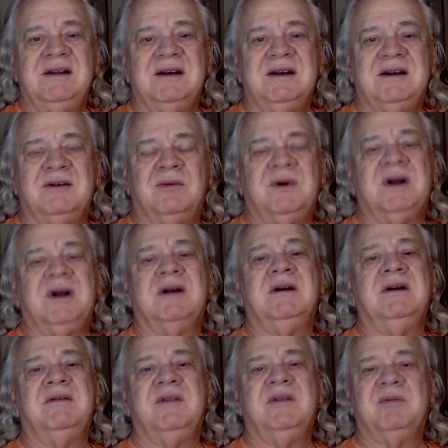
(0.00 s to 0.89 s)
aware
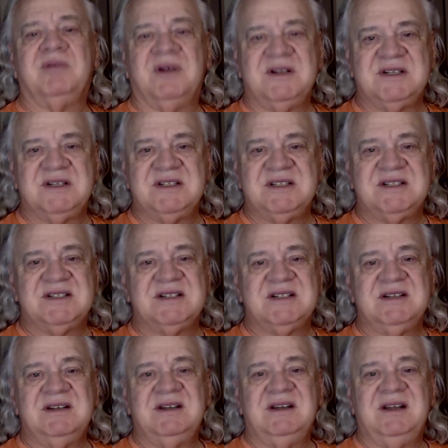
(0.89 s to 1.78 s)
of the presence
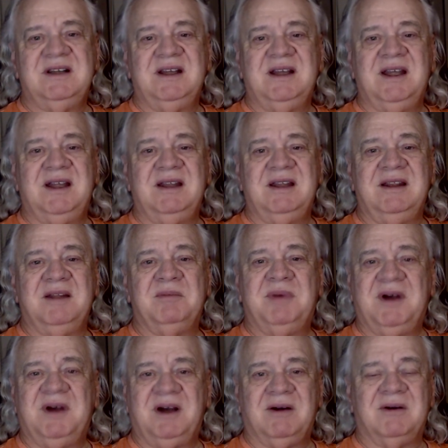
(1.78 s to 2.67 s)
and the
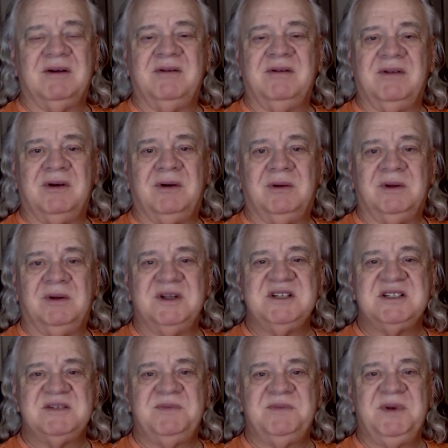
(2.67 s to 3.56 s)
power of the Holy
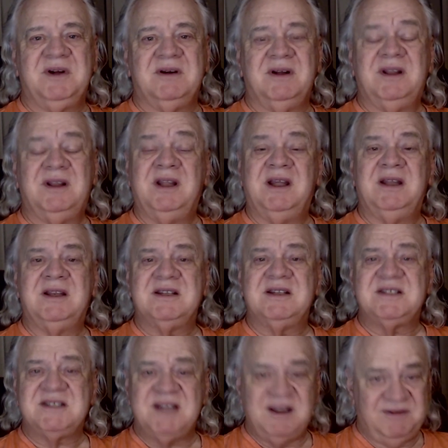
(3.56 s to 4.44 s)
Spirit and the
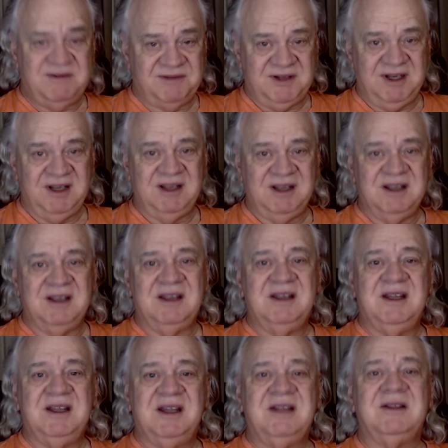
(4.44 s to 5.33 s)
safety
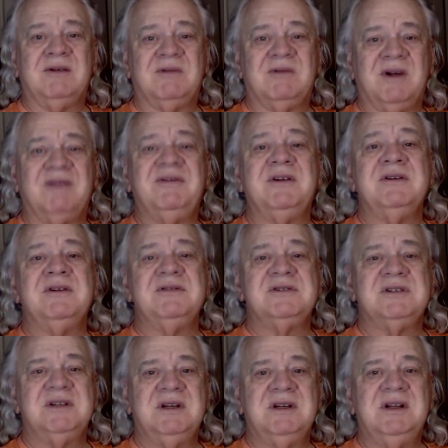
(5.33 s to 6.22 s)
and the
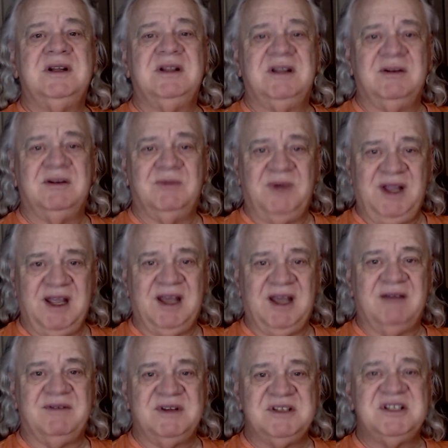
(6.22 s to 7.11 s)
refuge that we
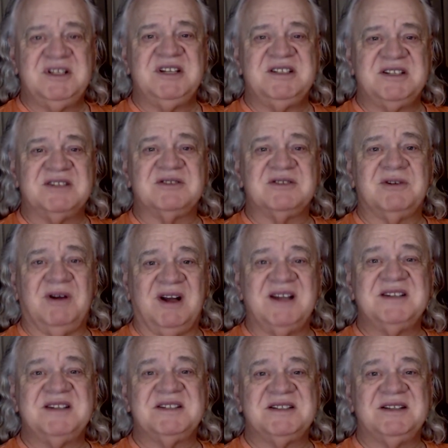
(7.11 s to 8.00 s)
have in Jesus
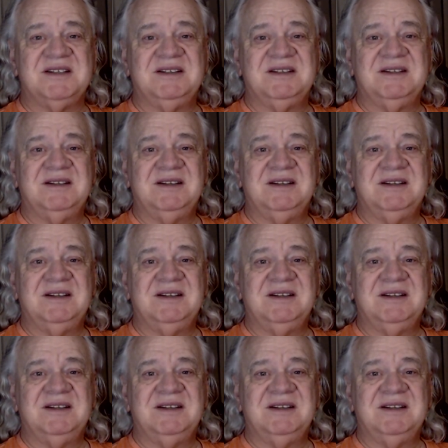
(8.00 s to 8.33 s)
Christ.